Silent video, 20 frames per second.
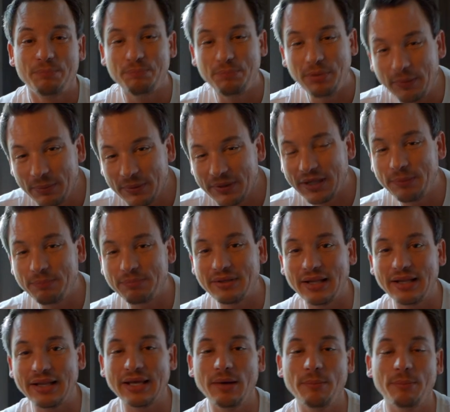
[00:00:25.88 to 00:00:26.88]
People keep
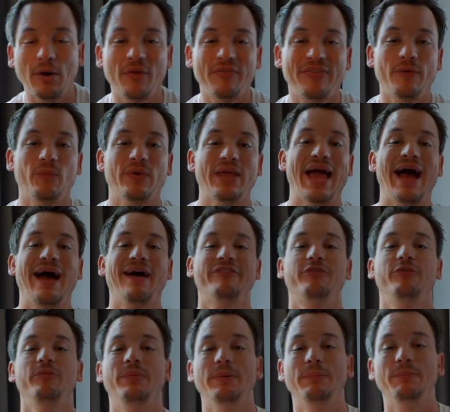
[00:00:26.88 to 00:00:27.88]
telling about that we have
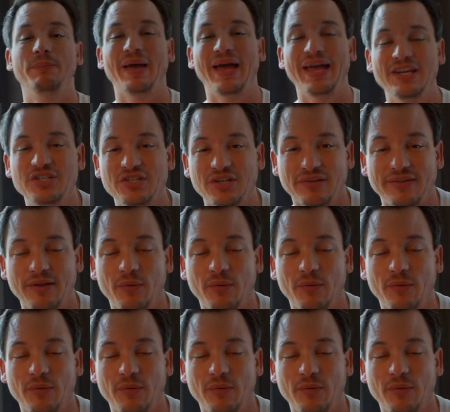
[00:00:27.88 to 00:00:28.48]
to be patient,